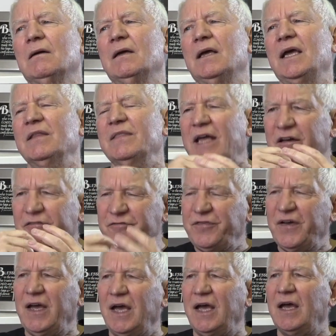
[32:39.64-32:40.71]
in their
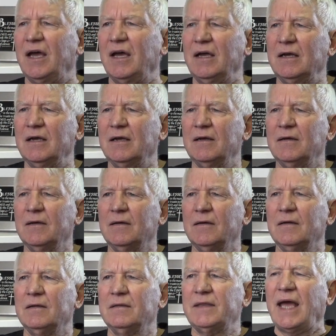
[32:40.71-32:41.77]
fear,
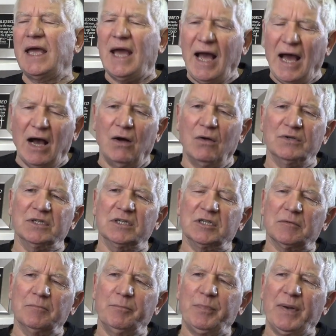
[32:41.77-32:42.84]
they howled and
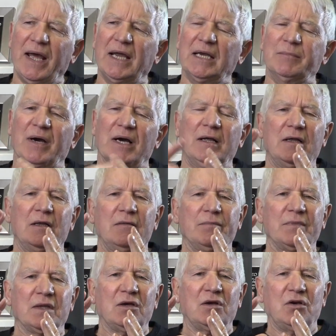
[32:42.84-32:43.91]
complained. But
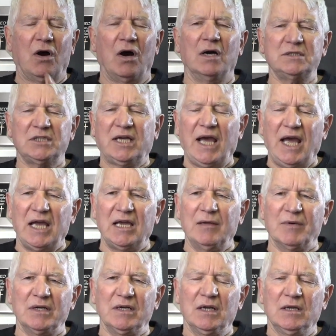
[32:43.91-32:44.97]
God came
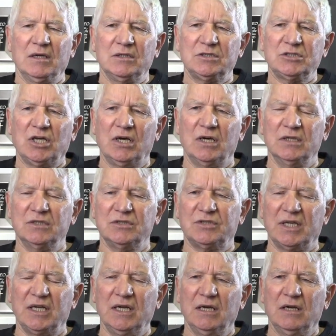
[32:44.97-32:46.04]
and turned
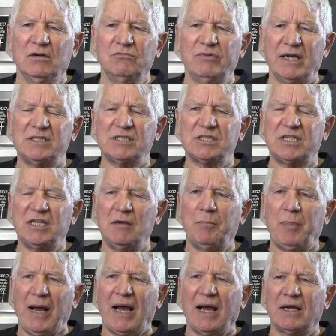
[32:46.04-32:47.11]
the Red Sea
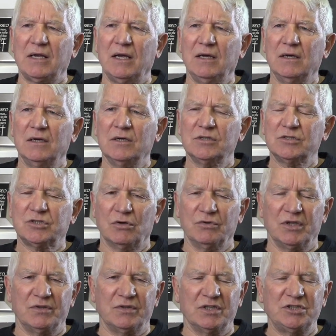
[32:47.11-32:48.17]
back so
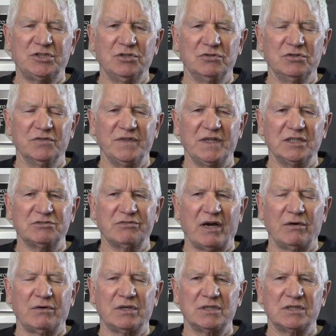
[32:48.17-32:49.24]
that the children of
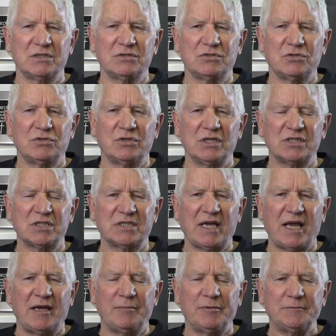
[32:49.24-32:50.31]
Israel could escape.